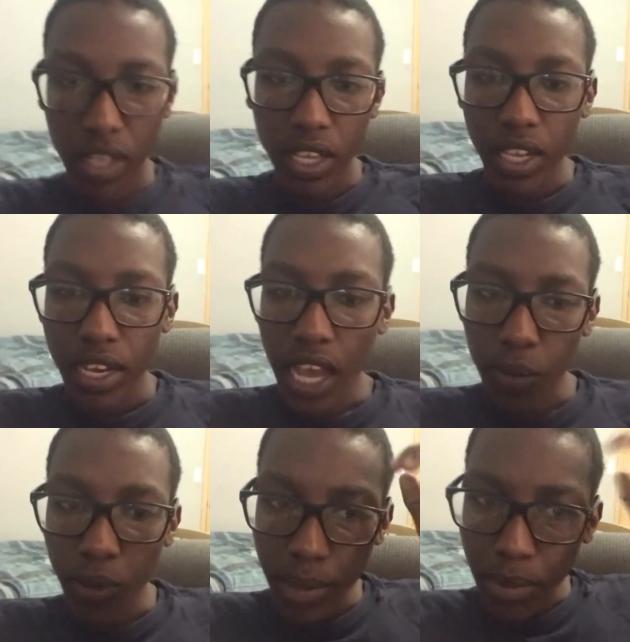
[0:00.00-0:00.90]
Now,
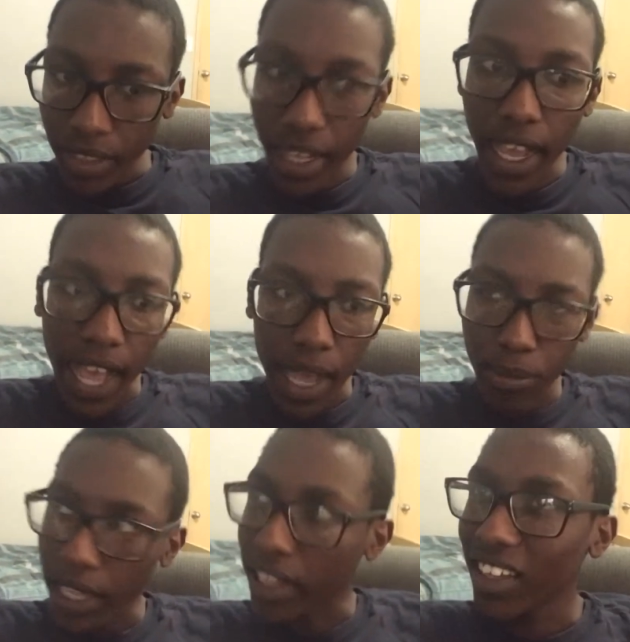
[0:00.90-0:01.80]
when I'm in the car, I'm
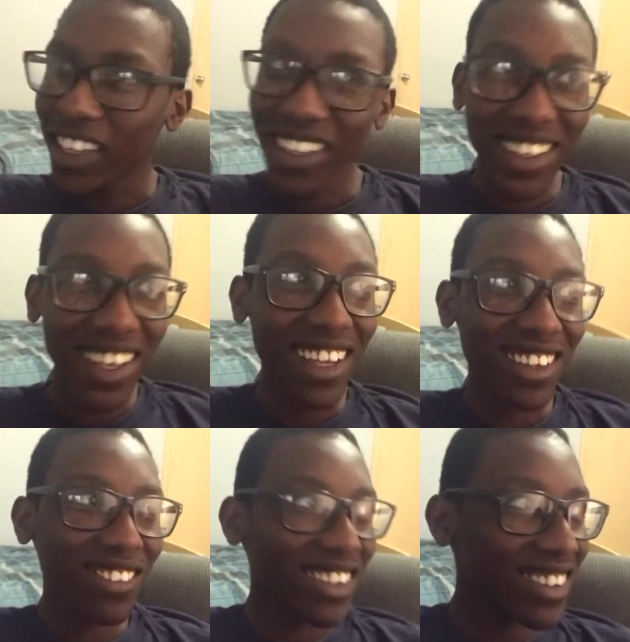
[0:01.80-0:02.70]
like, I know
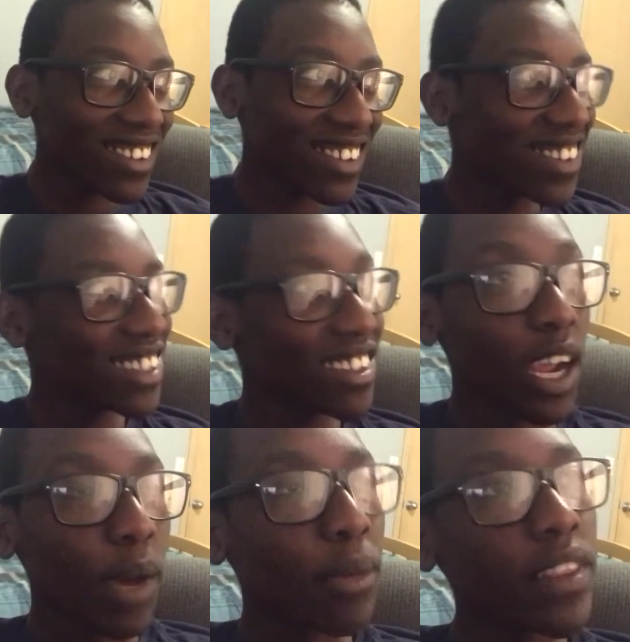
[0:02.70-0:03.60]
what to do.
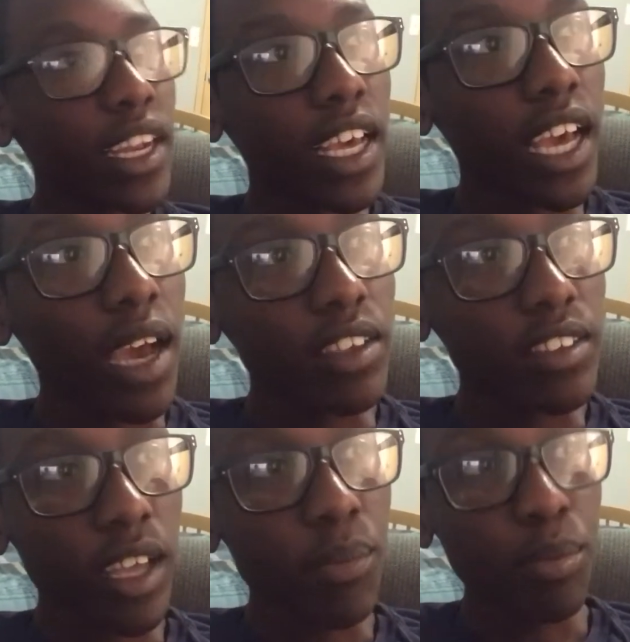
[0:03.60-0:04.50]
But then I
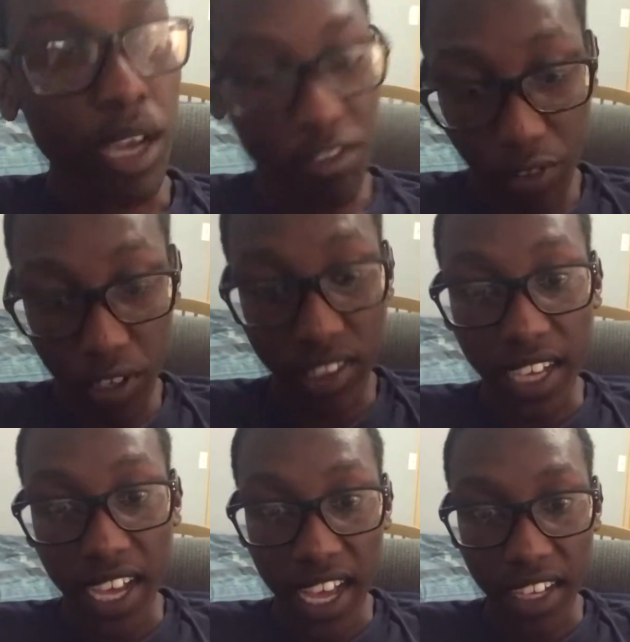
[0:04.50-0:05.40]
stop my foot in the
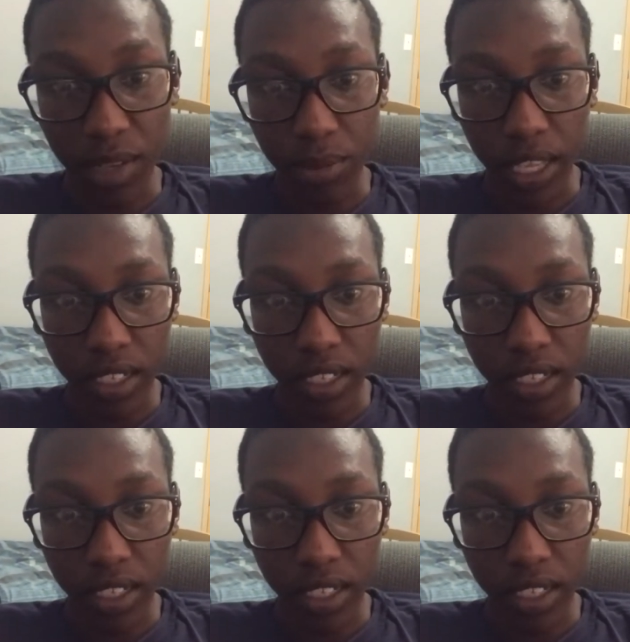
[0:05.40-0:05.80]
car and I'm like...